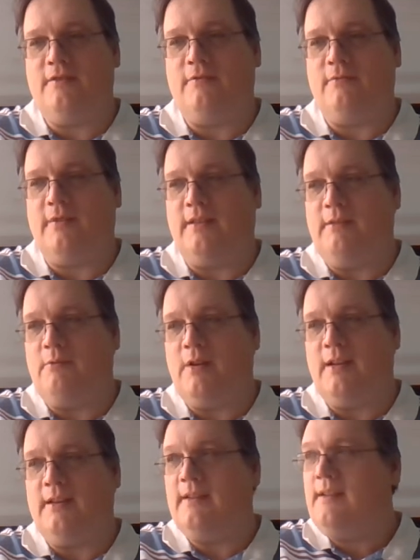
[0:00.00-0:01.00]
that you really
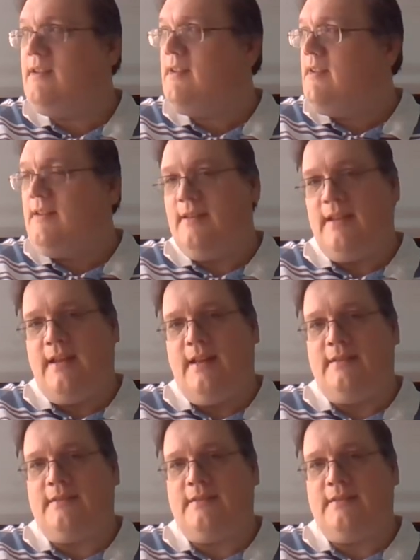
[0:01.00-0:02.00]
want
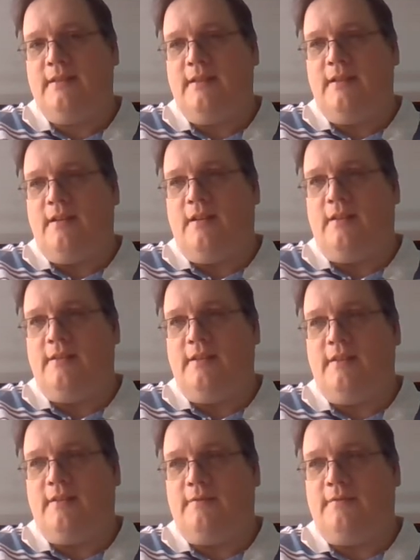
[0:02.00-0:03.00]
that's
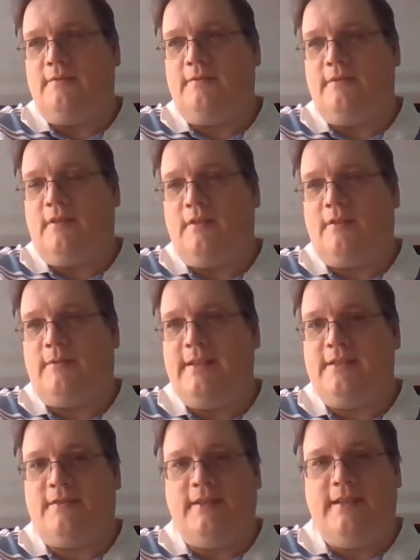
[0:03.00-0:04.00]
you know, 3
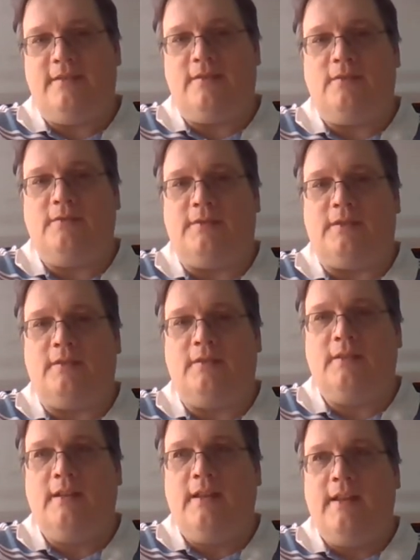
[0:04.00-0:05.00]
streets over,
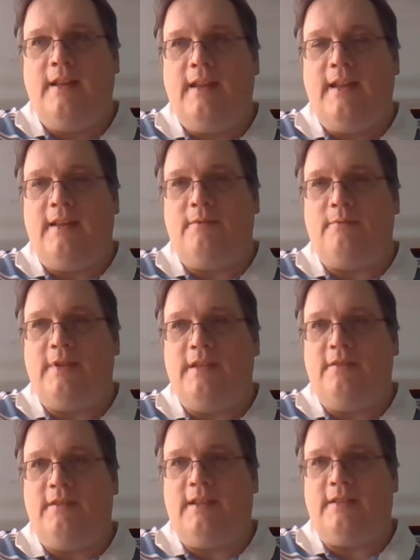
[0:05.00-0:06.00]
and
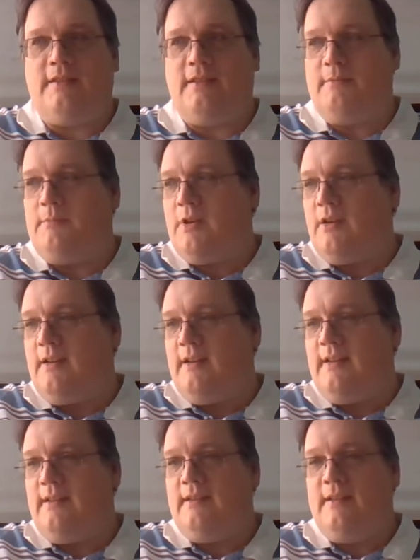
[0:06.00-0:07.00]
when you get to the
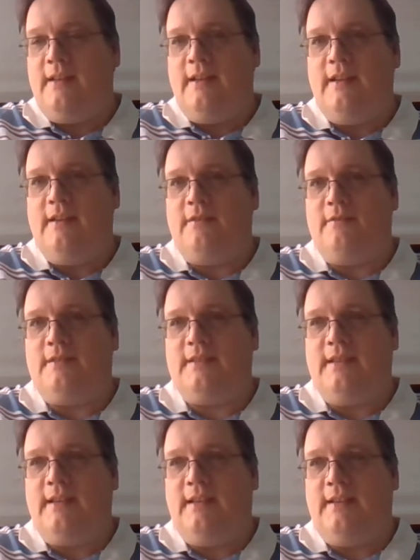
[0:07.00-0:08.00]
market, you
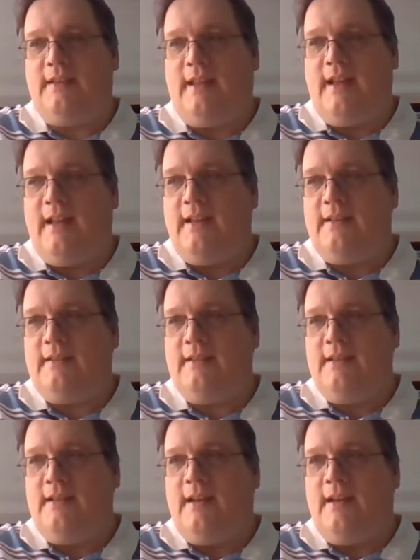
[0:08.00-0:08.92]
see that